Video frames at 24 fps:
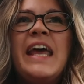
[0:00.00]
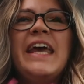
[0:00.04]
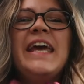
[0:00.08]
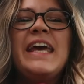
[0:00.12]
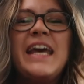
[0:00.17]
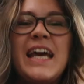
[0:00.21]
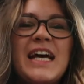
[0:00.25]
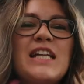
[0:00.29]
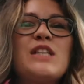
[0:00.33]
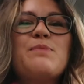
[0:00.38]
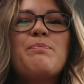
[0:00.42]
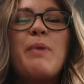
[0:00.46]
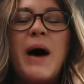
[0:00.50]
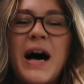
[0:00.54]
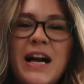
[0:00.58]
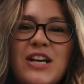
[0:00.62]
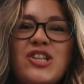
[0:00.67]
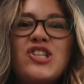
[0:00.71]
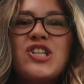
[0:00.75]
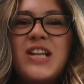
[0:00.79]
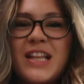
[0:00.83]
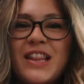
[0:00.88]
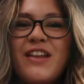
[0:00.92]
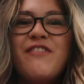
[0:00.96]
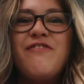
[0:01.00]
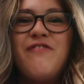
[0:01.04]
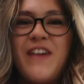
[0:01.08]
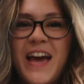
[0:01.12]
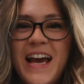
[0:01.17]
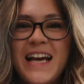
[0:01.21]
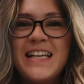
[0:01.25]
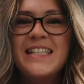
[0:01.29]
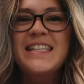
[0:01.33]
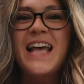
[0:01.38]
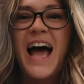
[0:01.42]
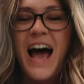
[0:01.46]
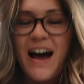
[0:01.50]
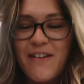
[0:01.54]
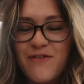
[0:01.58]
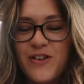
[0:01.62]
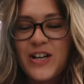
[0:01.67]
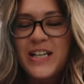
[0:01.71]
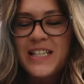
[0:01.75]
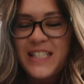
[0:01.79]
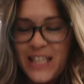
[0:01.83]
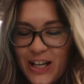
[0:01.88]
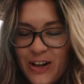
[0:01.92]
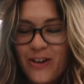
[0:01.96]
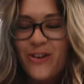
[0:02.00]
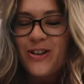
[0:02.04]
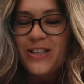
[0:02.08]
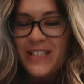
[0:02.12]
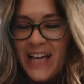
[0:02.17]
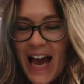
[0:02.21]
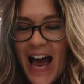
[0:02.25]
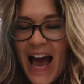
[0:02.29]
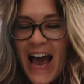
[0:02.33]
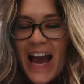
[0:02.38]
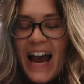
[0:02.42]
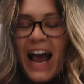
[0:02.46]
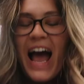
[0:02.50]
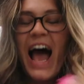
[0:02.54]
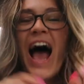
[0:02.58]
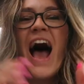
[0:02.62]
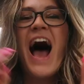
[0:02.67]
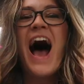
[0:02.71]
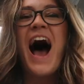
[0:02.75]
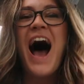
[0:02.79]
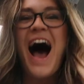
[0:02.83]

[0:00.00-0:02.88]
he gets punched in the face every single day.